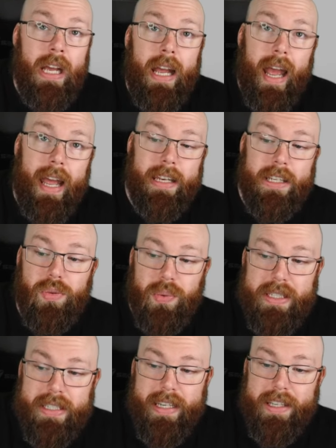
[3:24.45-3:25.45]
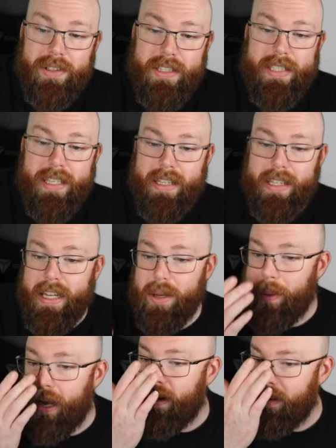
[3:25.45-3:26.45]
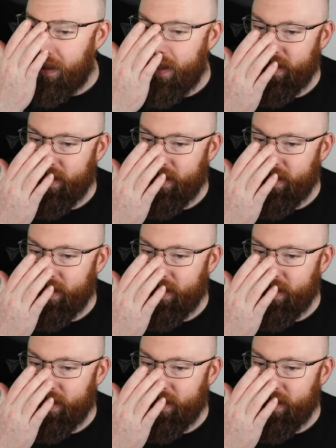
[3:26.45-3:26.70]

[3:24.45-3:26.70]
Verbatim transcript: And it's ridiculous to think about